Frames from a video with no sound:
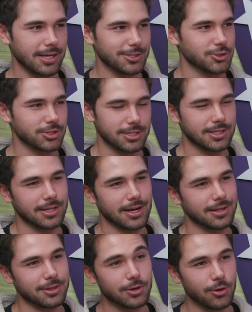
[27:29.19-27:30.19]
like interested in
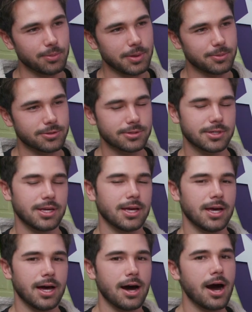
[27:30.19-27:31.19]
getting to know people
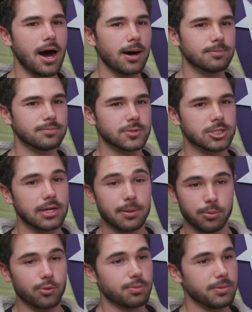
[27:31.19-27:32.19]
um,
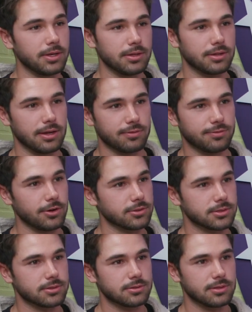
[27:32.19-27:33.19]
pulled me like
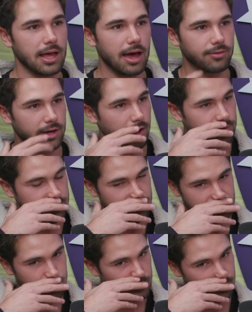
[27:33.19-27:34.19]
first to have a
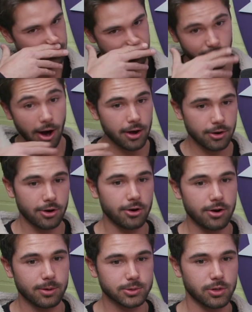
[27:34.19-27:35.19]
conversation with her. Prior to
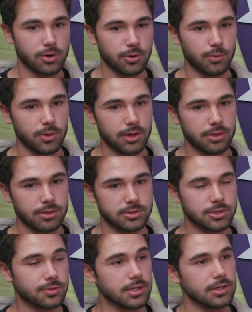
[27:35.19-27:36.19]
her, I was talking with
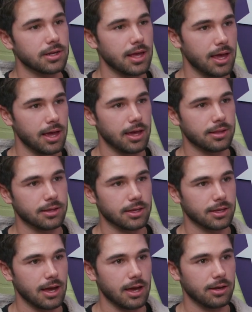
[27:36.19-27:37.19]
Serene, and
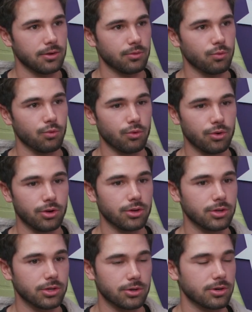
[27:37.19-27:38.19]
like I had a
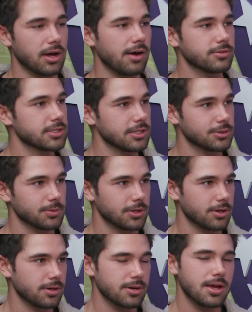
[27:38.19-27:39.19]
really good conversation with
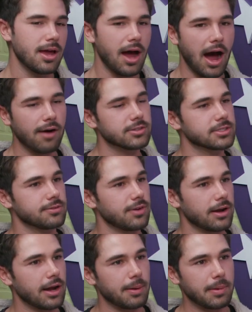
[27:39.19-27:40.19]
her. Obviously,
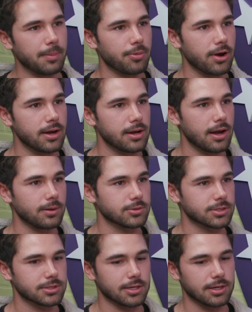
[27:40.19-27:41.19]
found out about Brandon, and I was
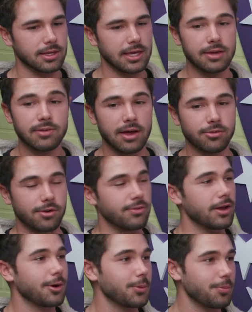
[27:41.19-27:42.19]
just like, even after I
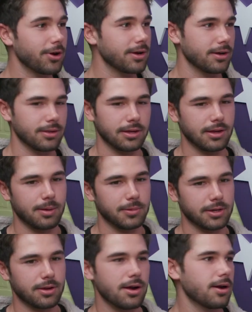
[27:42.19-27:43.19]
found out with Brandon, like I'm
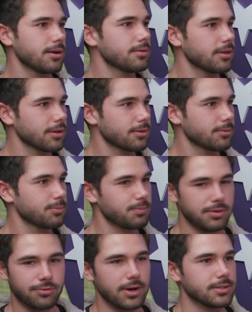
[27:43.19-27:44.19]
like, all right, like
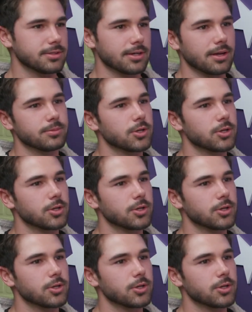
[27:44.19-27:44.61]
be friends. Like